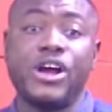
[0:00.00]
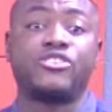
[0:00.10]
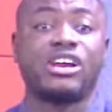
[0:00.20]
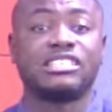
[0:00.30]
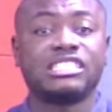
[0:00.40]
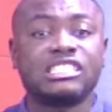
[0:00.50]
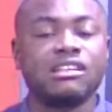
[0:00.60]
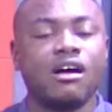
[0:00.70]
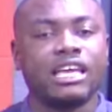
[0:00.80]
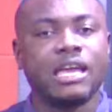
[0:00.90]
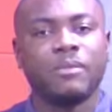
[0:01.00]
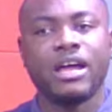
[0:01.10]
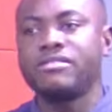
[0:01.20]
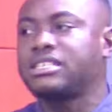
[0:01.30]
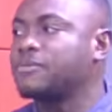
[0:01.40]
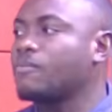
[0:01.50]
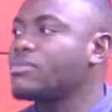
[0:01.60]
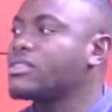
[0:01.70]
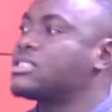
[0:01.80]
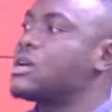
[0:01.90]
transitional game. And Rich,
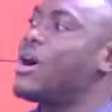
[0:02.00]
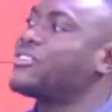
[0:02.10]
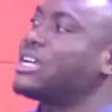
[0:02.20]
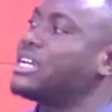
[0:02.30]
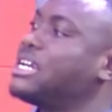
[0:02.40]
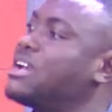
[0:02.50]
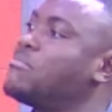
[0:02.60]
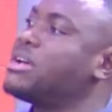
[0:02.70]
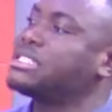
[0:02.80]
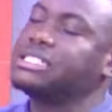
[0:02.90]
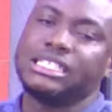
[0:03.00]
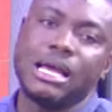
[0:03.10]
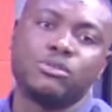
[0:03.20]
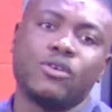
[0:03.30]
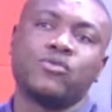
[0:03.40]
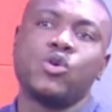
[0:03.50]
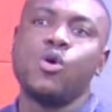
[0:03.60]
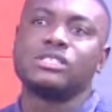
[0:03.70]
so watching the numbers in terms of goals